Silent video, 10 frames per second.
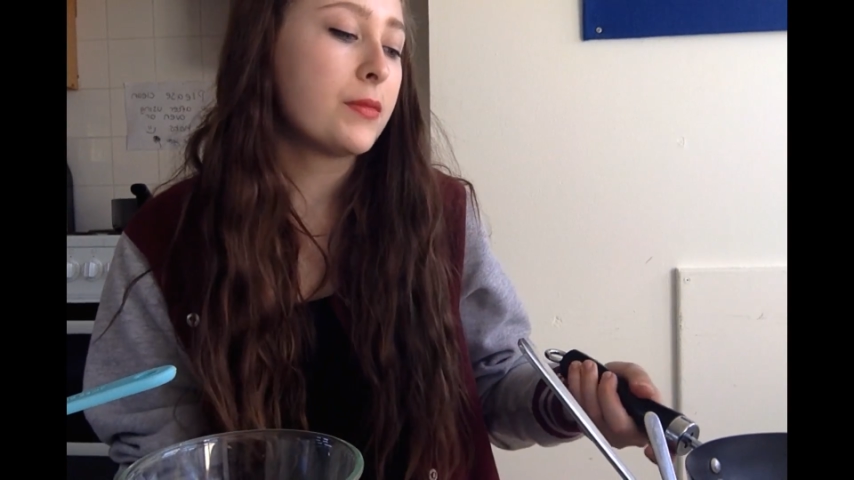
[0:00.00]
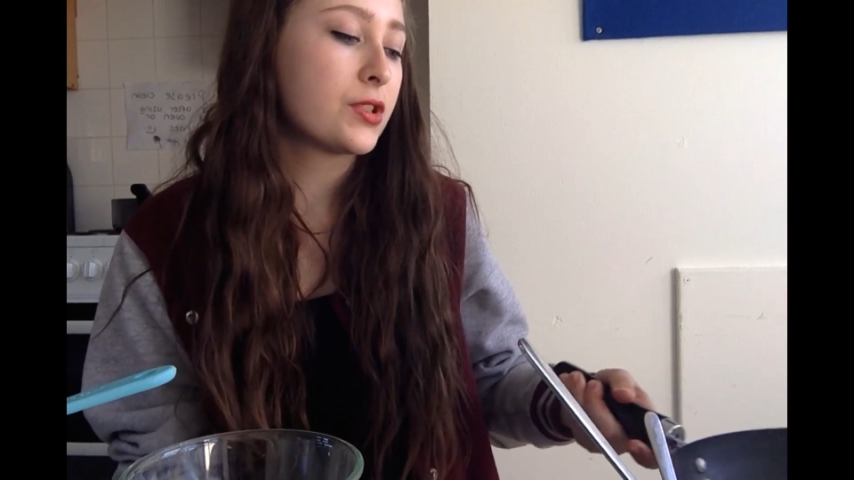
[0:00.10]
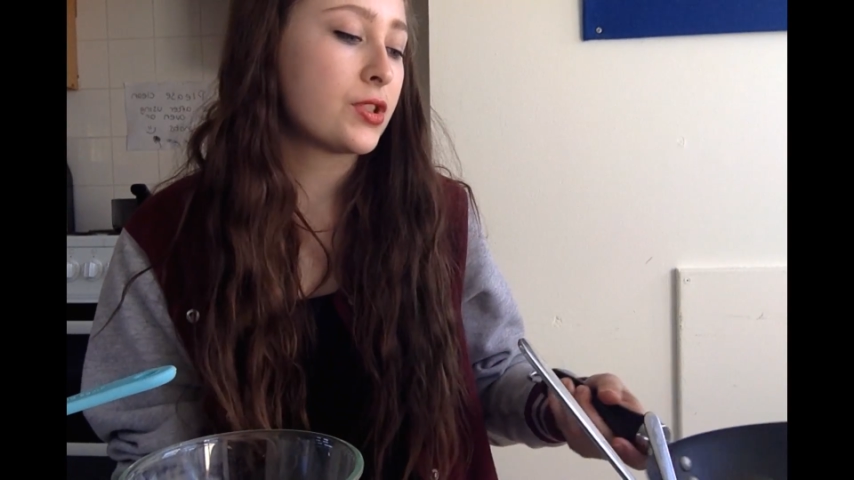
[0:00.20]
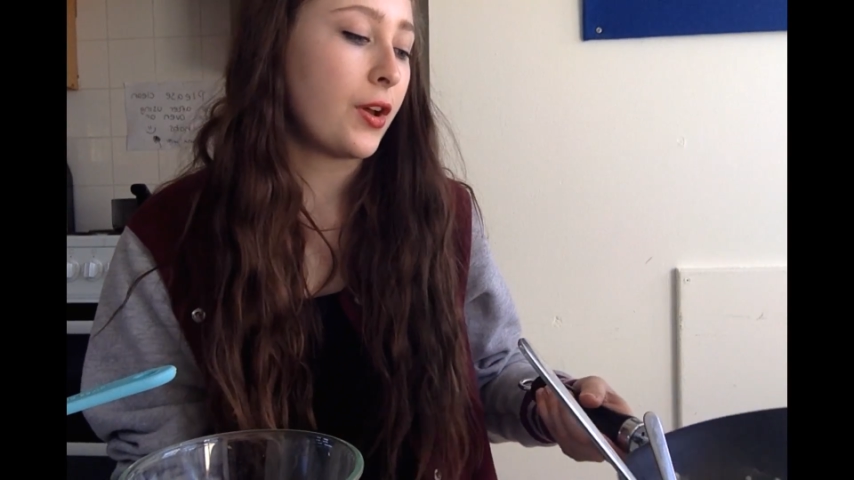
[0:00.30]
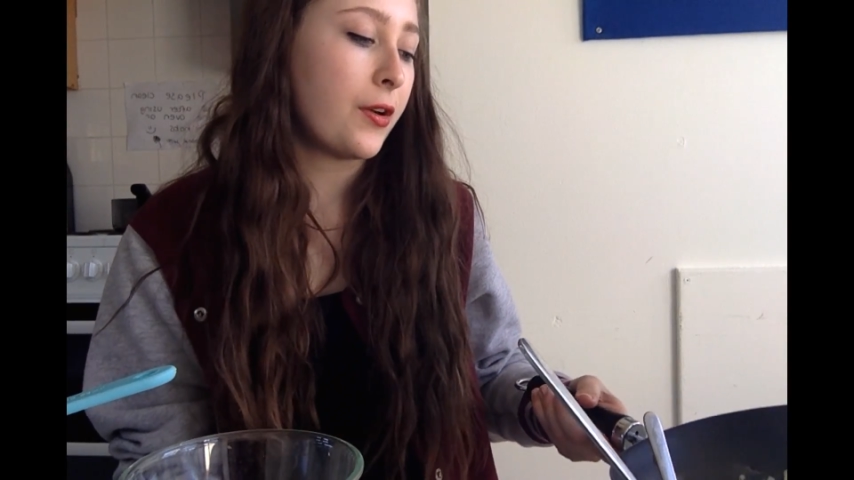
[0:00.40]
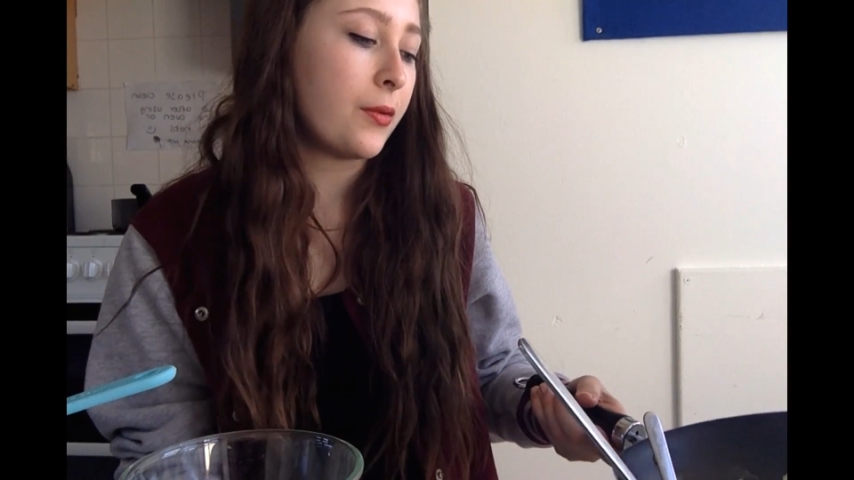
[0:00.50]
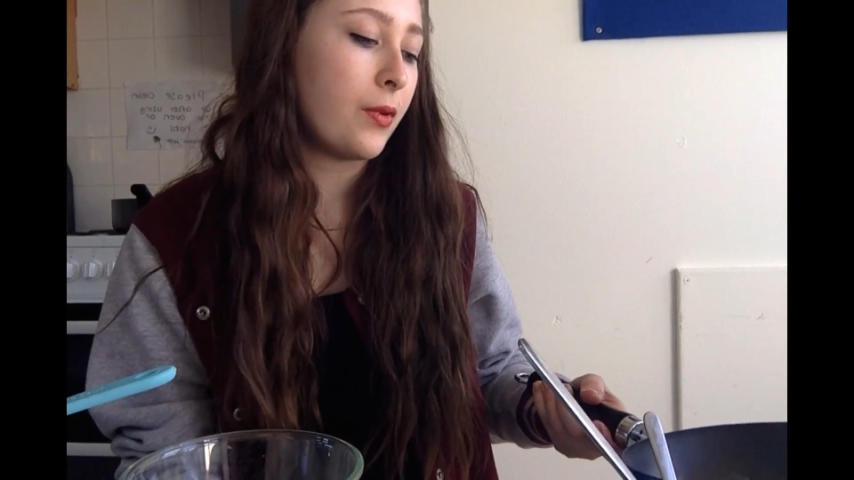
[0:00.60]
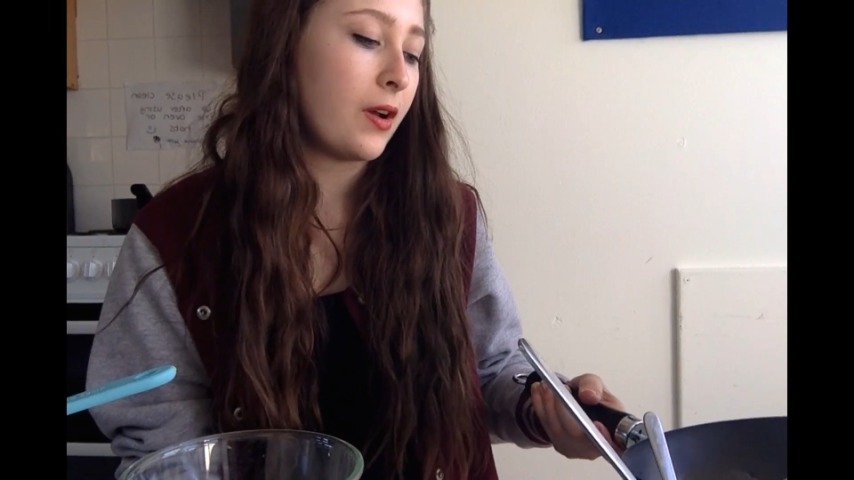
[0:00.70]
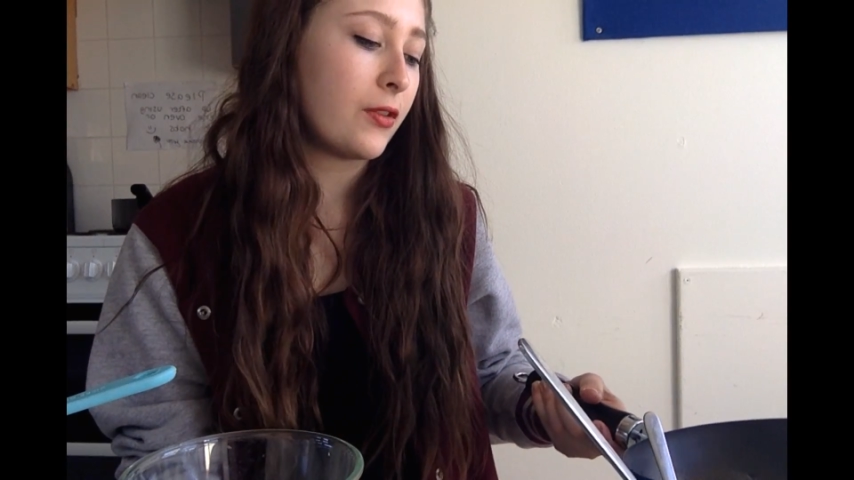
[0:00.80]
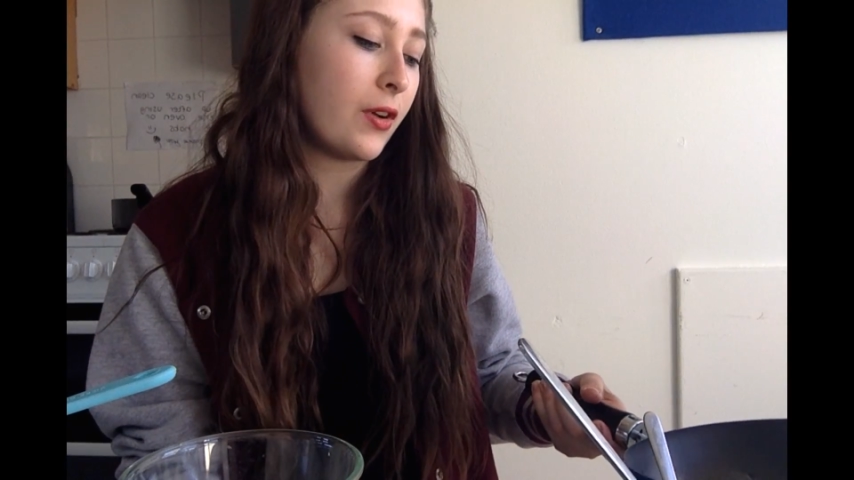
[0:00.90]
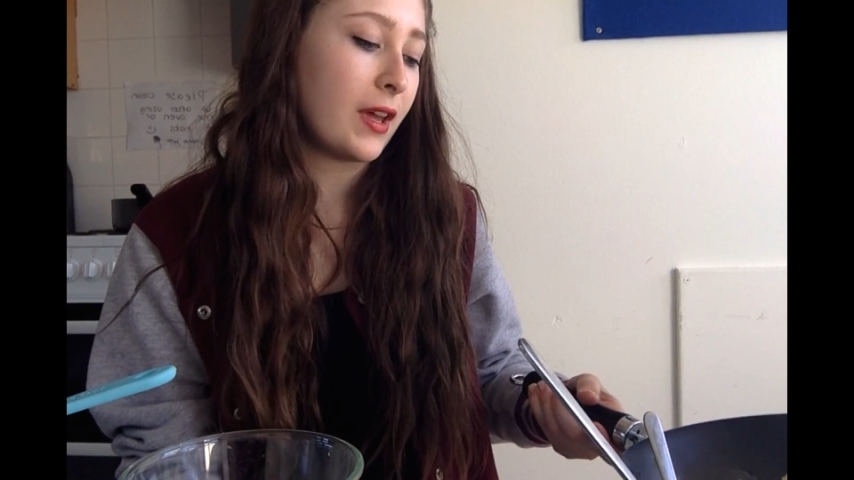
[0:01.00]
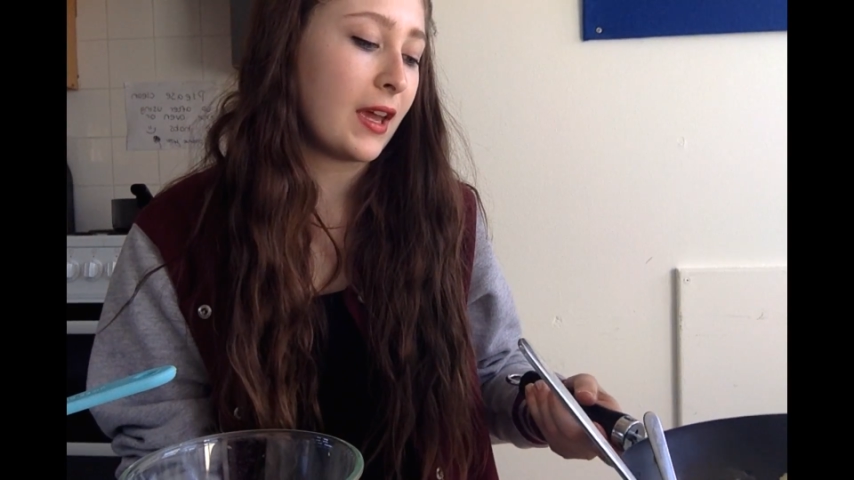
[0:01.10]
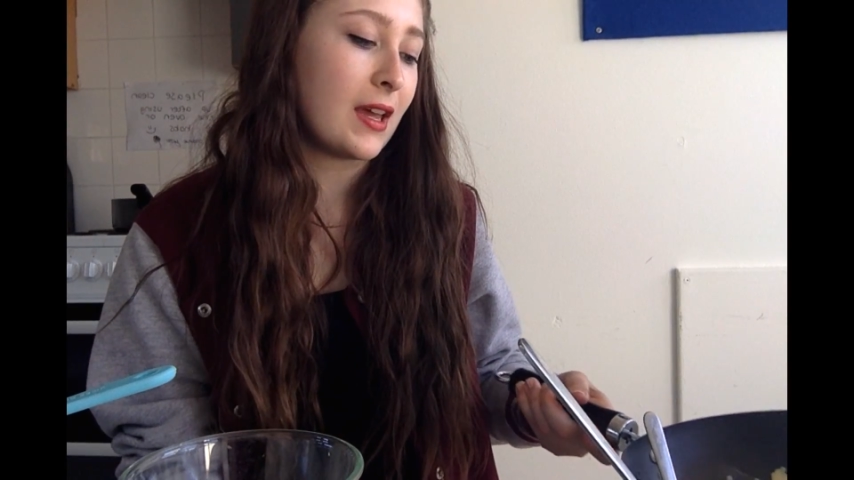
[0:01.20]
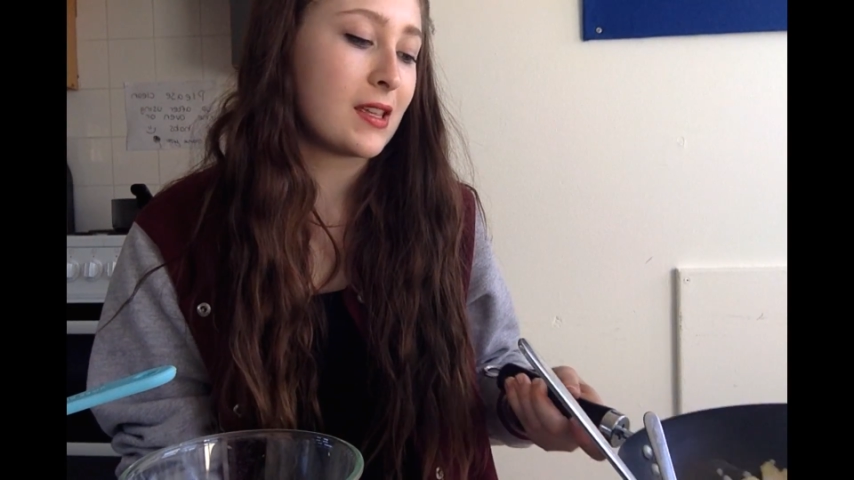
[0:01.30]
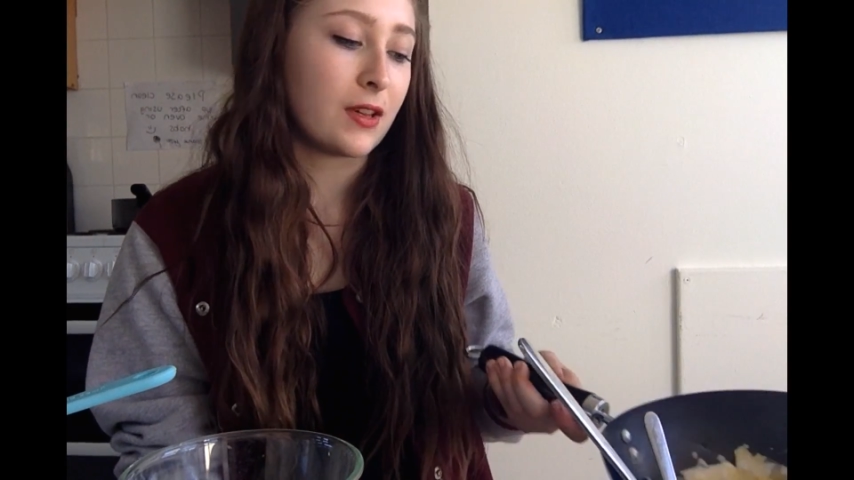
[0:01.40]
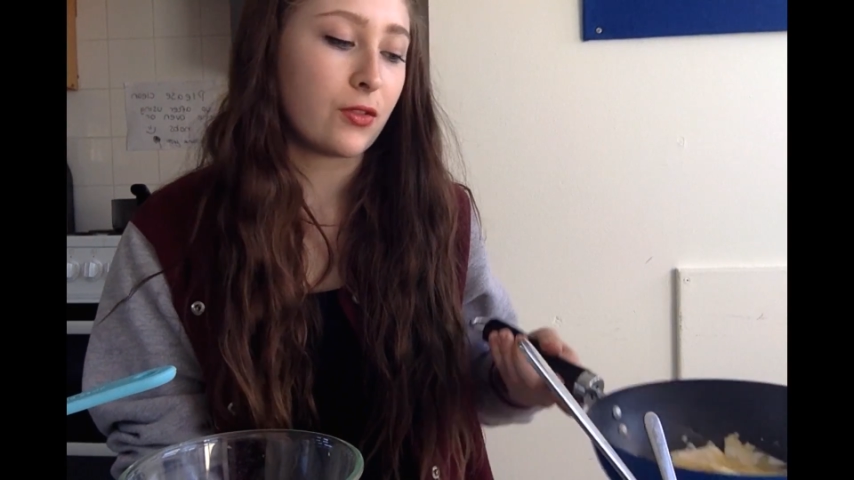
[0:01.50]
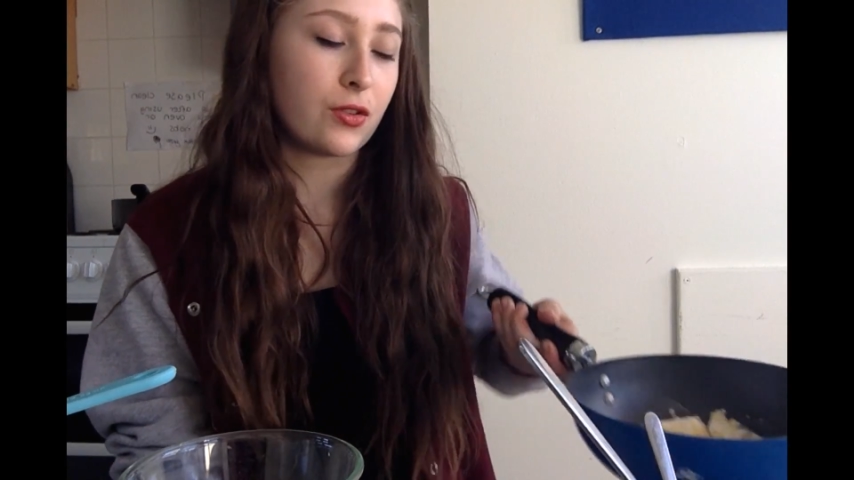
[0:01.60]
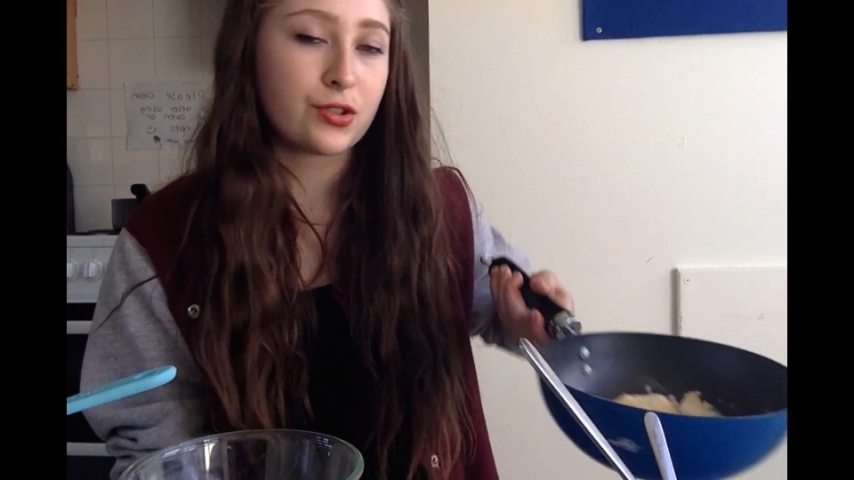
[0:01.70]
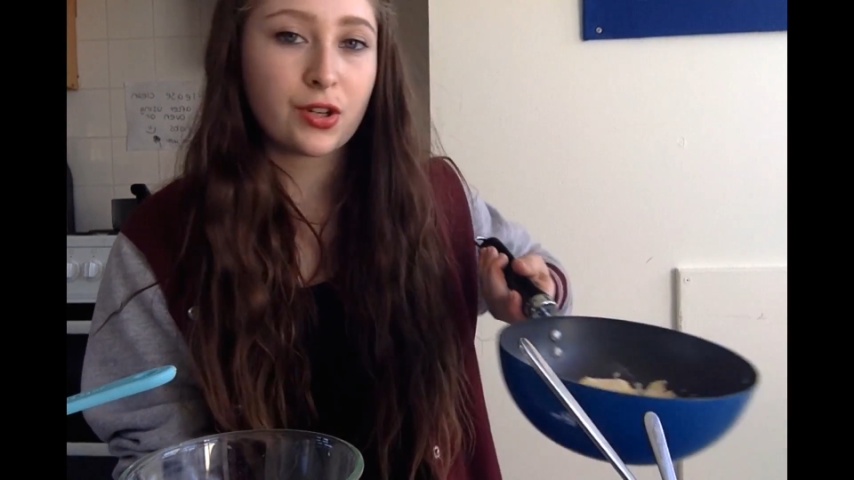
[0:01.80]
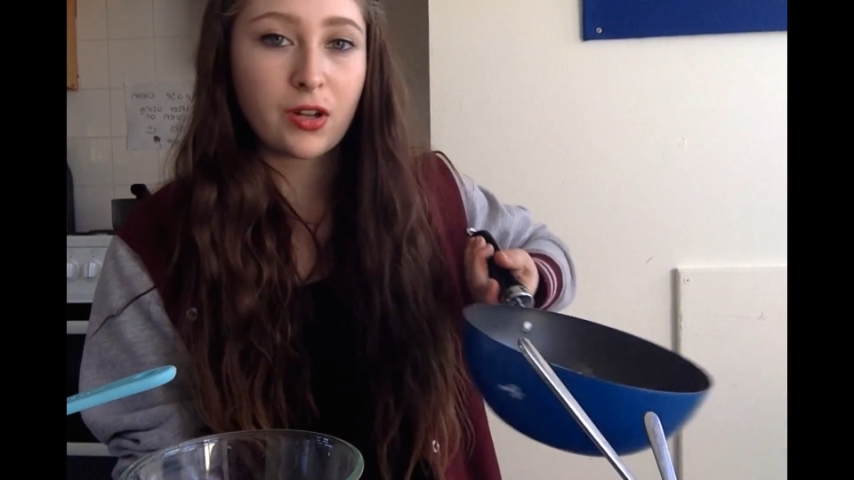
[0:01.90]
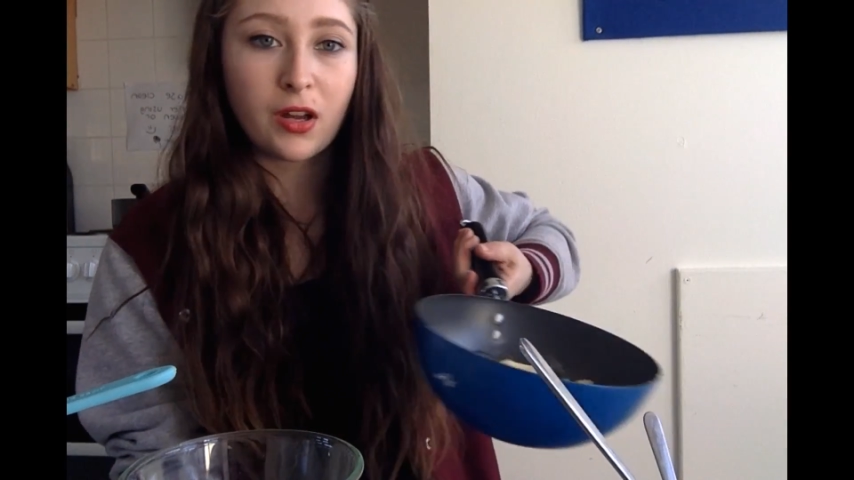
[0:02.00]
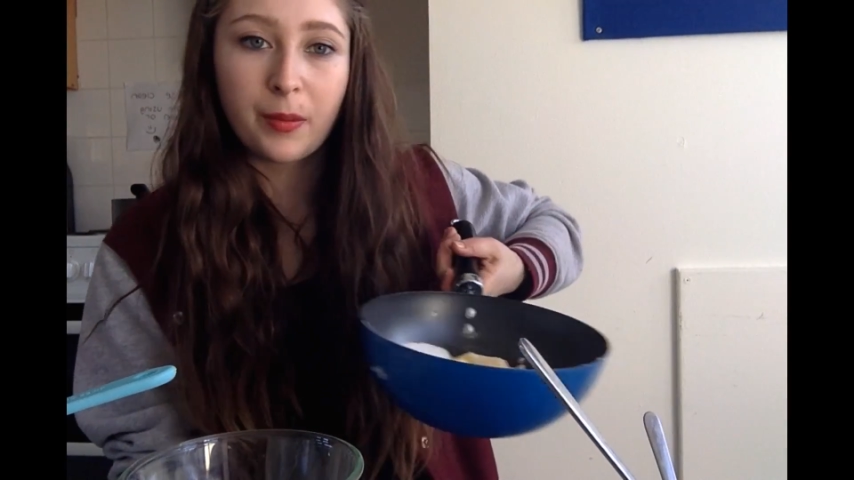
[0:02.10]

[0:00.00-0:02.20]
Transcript: So what I've got here is I've got sugar,